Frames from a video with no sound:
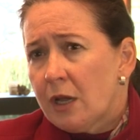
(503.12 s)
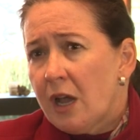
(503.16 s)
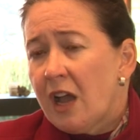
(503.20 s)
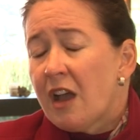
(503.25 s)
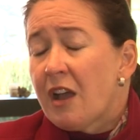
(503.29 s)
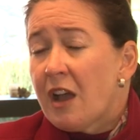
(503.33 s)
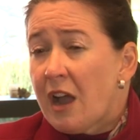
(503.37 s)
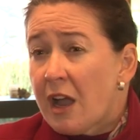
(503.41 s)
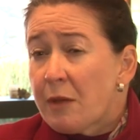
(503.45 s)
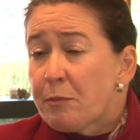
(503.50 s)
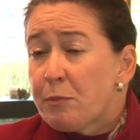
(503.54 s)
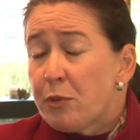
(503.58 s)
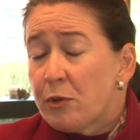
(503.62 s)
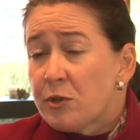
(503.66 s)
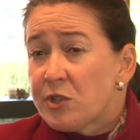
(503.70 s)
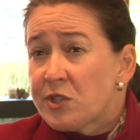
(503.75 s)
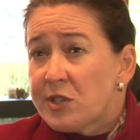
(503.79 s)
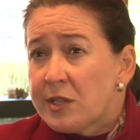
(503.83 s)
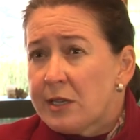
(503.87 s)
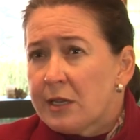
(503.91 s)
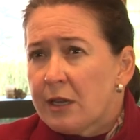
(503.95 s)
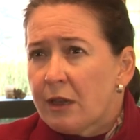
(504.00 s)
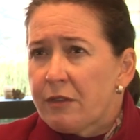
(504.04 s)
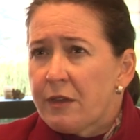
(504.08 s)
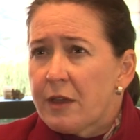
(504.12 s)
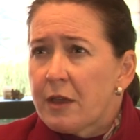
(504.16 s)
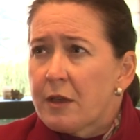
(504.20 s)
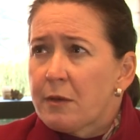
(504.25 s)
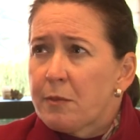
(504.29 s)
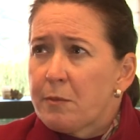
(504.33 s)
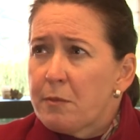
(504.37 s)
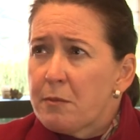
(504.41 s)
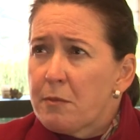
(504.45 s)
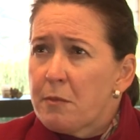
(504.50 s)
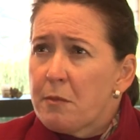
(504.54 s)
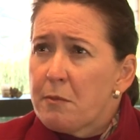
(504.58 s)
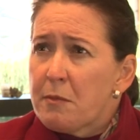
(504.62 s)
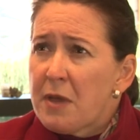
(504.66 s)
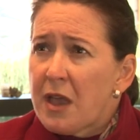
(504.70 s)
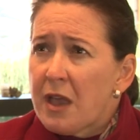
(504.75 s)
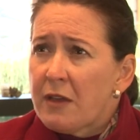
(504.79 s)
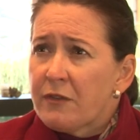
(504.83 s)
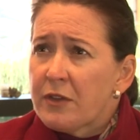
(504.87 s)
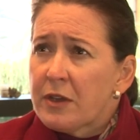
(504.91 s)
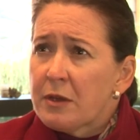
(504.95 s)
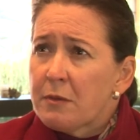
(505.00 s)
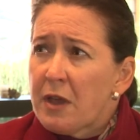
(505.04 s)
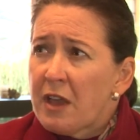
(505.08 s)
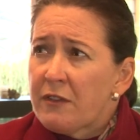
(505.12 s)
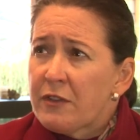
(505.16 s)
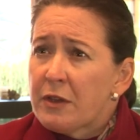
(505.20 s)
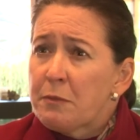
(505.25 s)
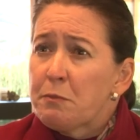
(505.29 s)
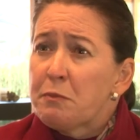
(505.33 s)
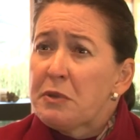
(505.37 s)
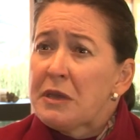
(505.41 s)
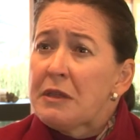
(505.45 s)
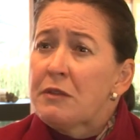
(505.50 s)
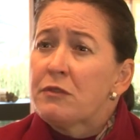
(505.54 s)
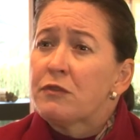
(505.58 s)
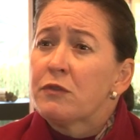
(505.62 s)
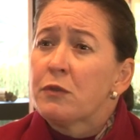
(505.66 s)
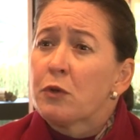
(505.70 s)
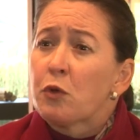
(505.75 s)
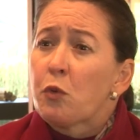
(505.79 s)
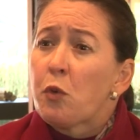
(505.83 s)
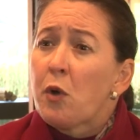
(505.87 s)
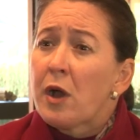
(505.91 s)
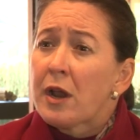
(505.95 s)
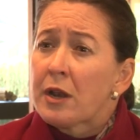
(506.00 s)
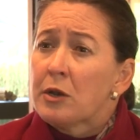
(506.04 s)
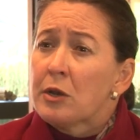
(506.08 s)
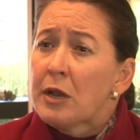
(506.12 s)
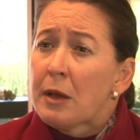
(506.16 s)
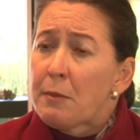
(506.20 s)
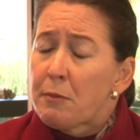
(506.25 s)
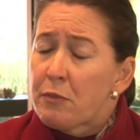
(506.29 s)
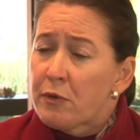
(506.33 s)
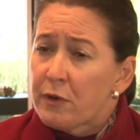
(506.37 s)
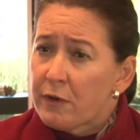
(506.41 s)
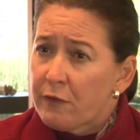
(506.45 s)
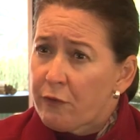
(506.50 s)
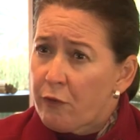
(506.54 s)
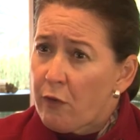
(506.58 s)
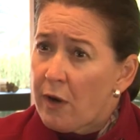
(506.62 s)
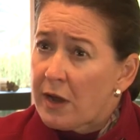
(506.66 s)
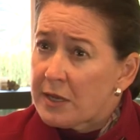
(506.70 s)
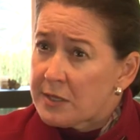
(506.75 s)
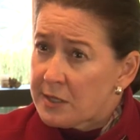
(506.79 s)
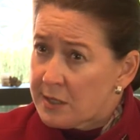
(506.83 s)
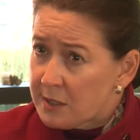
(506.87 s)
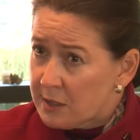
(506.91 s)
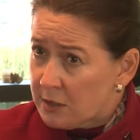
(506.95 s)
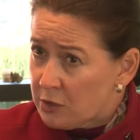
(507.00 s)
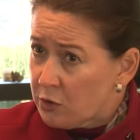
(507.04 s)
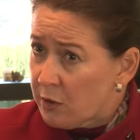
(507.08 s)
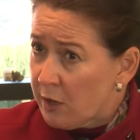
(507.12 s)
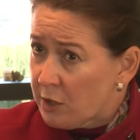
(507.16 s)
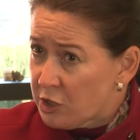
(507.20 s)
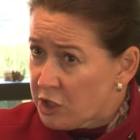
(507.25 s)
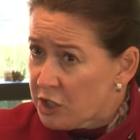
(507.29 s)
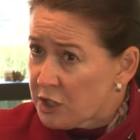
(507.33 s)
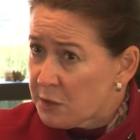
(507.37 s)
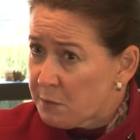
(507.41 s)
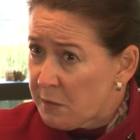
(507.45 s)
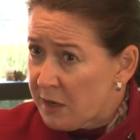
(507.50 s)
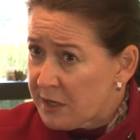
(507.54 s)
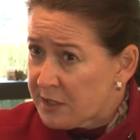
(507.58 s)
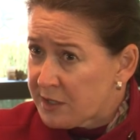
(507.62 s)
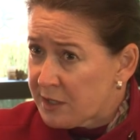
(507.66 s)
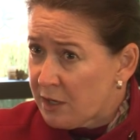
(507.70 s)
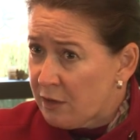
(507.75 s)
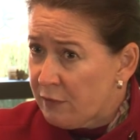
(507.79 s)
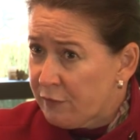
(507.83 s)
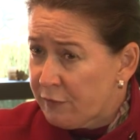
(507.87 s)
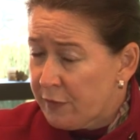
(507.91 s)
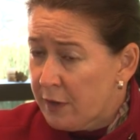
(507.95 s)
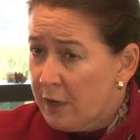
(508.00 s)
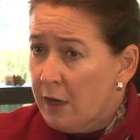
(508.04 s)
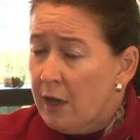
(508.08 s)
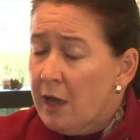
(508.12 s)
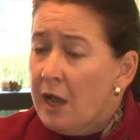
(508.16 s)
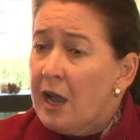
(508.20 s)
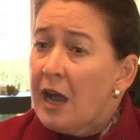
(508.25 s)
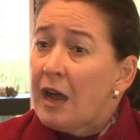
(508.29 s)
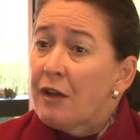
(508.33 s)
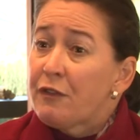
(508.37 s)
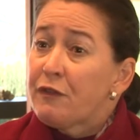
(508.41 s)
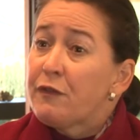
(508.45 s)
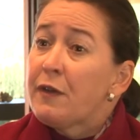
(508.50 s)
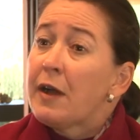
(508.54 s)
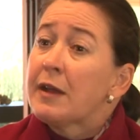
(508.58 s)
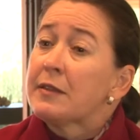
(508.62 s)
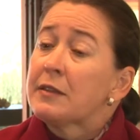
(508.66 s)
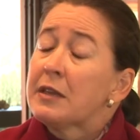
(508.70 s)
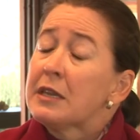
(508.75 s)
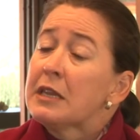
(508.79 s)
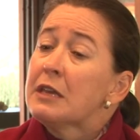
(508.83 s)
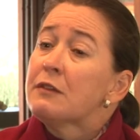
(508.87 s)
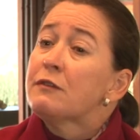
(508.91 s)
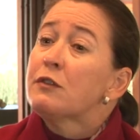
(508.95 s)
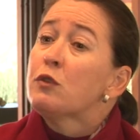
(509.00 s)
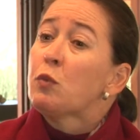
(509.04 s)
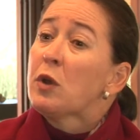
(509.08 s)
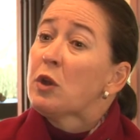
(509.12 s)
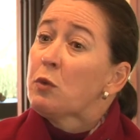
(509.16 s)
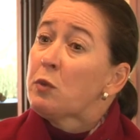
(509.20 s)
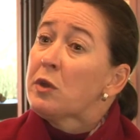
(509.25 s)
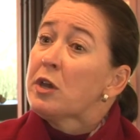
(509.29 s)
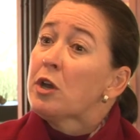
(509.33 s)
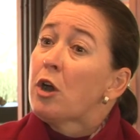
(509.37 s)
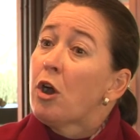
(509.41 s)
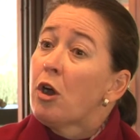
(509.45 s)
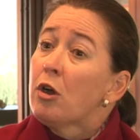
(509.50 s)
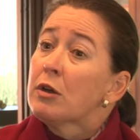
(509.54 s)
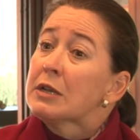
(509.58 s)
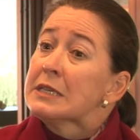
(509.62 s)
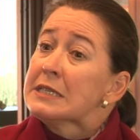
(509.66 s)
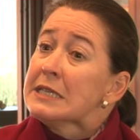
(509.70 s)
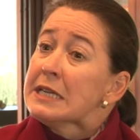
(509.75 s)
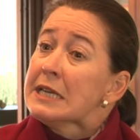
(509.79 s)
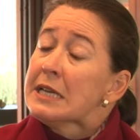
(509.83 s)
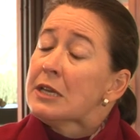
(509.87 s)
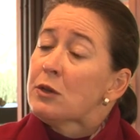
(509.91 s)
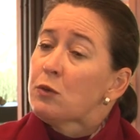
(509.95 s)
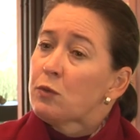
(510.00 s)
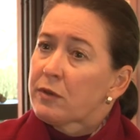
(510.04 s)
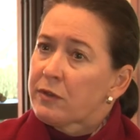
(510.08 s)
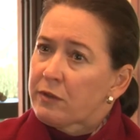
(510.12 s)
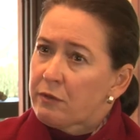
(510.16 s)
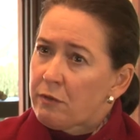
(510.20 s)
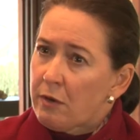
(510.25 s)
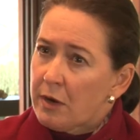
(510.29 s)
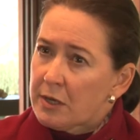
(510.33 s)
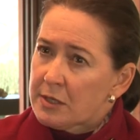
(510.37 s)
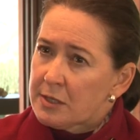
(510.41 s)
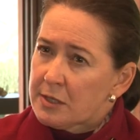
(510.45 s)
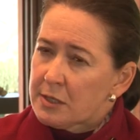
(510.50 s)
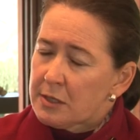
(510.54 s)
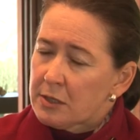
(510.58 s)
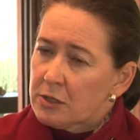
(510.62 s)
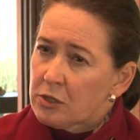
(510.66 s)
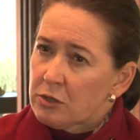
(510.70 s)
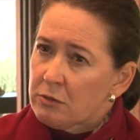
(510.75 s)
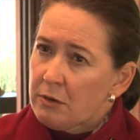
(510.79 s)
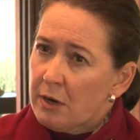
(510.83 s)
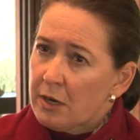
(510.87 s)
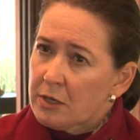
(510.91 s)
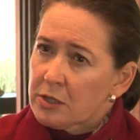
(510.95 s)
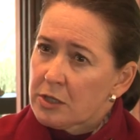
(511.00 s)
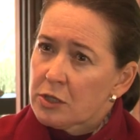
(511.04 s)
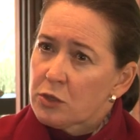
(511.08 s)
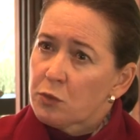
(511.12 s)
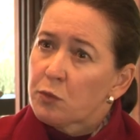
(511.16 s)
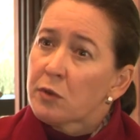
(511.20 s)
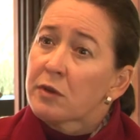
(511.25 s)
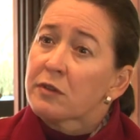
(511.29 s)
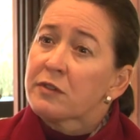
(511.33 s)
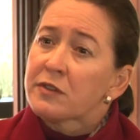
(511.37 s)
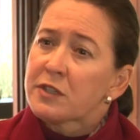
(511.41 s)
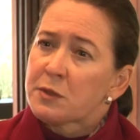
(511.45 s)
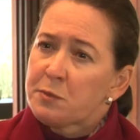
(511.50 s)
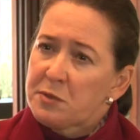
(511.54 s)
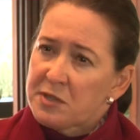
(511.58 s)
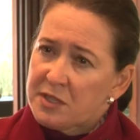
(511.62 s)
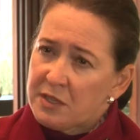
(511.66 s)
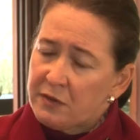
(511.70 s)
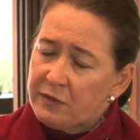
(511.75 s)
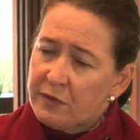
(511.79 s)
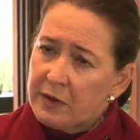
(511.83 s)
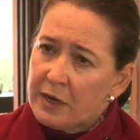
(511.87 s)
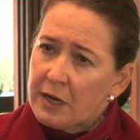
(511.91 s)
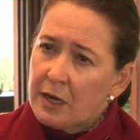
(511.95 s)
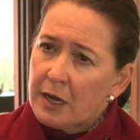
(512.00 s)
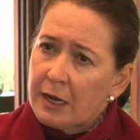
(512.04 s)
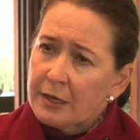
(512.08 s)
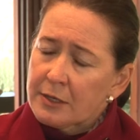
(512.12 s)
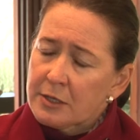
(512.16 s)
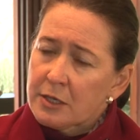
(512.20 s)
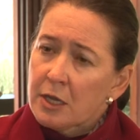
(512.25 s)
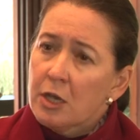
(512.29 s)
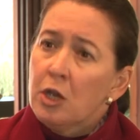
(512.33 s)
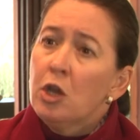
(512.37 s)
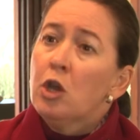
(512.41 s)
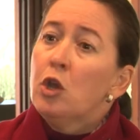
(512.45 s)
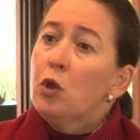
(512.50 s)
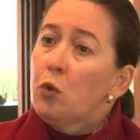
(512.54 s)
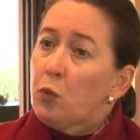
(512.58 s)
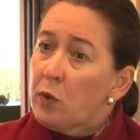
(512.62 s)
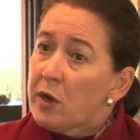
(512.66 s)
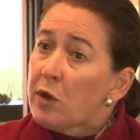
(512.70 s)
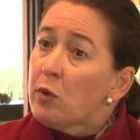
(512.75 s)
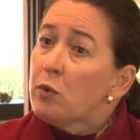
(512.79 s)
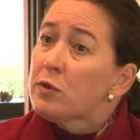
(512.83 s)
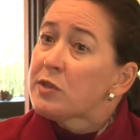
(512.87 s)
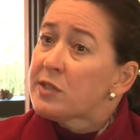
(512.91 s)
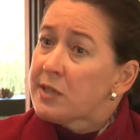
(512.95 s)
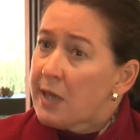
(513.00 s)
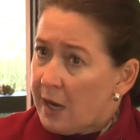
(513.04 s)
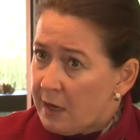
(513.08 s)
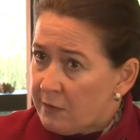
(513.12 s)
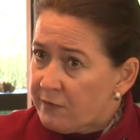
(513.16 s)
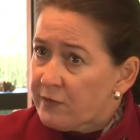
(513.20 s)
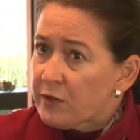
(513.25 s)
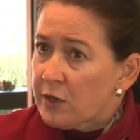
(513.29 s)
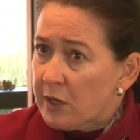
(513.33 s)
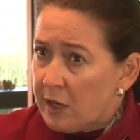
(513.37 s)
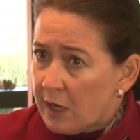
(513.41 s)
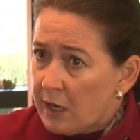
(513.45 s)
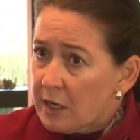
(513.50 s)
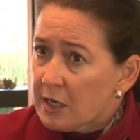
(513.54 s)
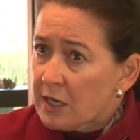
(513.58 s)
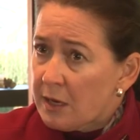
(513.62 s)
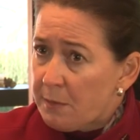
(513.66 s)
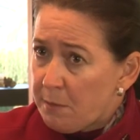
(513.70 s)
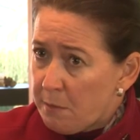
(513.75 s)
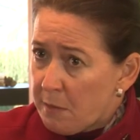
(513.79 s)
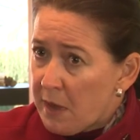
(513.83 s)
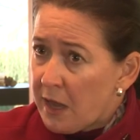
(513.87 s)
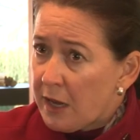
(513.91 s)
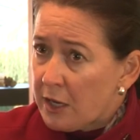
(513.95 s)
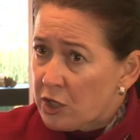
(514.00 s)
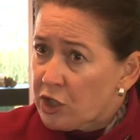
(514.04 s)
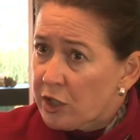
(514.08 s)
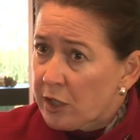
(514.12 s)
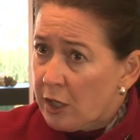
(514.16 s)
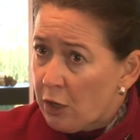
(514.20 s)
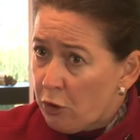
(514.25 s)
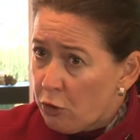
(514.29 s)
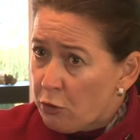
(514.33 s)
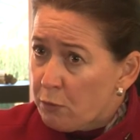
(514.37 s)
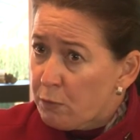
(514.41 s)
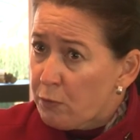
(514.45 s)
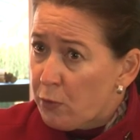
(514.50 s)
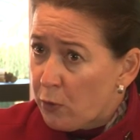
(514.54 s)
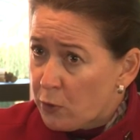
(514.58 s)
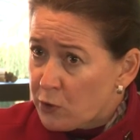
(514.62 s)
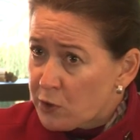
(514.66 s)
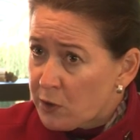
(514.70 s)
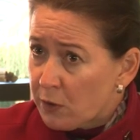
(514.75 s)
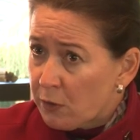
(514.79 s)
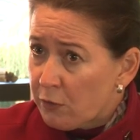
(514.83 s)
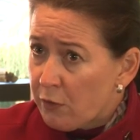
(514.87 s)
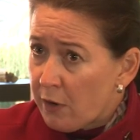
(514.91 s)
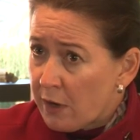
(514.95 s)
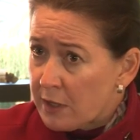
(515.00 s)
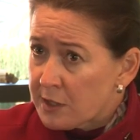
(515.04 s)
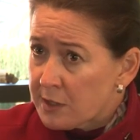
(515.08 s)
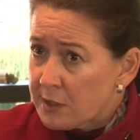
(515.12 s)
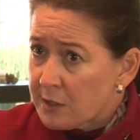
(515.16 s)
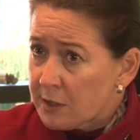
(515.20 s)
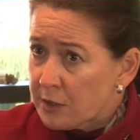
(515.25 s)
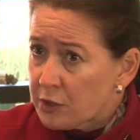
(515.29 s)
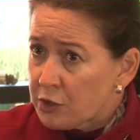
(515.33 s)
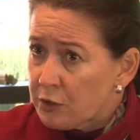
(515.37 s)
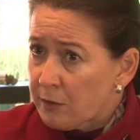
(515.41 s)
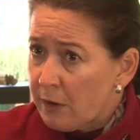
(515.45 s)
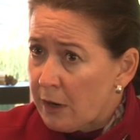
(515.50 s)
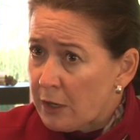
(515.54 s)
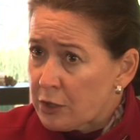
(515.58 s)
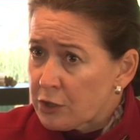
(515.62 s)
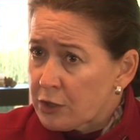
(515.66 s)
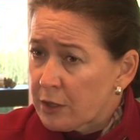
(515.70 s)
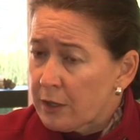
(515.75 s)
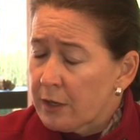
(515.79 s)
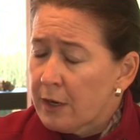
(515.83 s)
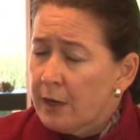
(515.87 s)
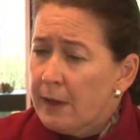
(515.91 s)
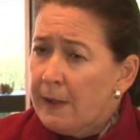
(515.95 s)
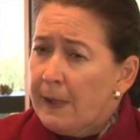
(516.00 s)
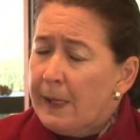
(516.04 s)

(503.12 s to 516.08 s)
I personally think having been through quite a number of crisis situations myself, I find that even when we are dealing with crisis situations with specific clients, we also have to end up managing our own personal crisis situation.